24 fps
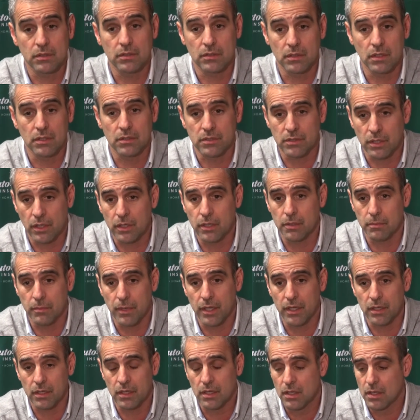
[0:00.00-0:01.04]
the
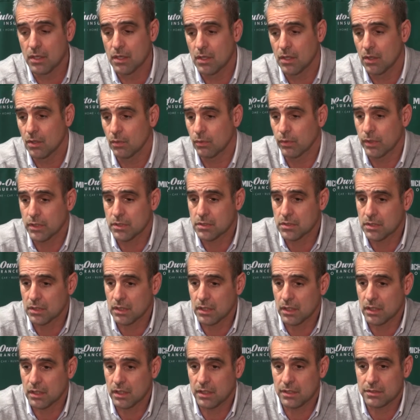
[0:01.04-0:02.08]
tournament which
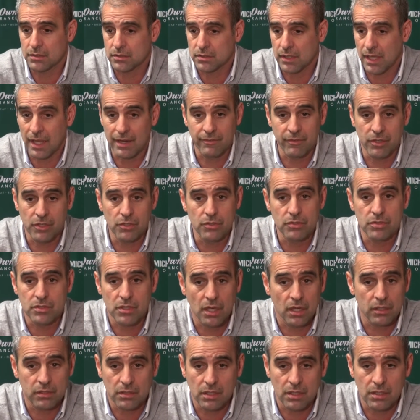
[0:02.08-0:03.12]
uh, is kind of a new
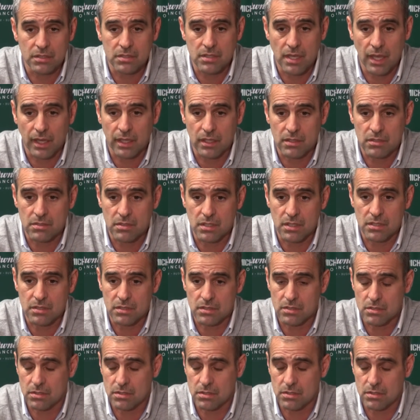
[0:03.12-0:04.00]
start to the second season.